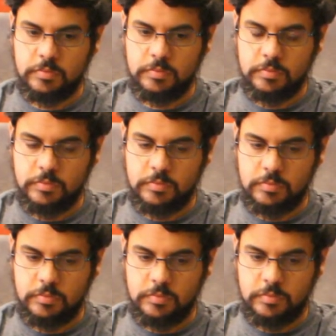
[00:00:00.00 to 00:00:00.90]

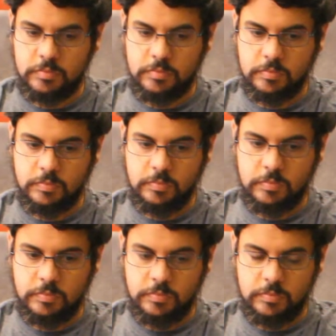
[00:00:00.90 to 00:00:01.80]

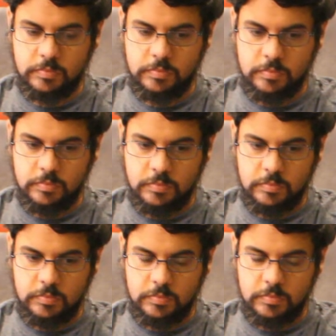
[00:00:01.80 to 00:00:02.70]

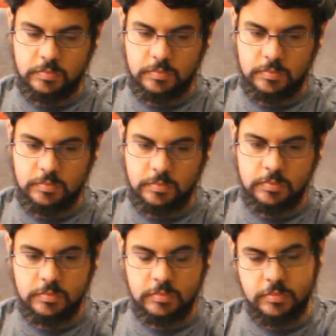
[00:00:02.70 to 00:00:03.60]

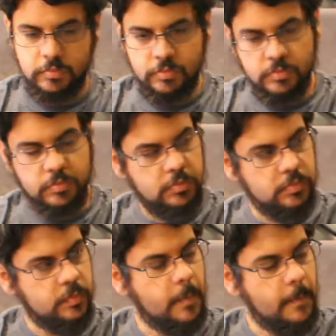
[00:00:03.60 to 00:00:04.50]

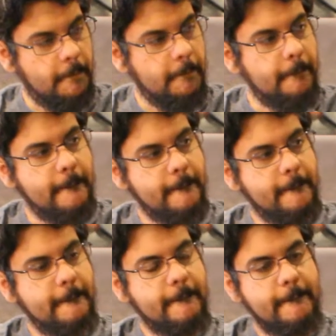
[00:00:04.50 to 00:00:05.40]

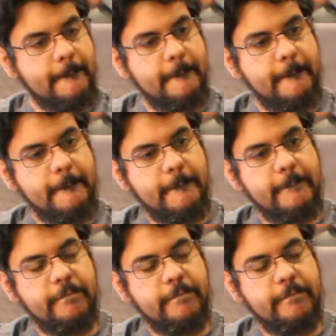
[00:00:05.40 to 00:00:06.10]
The person shown says nothing.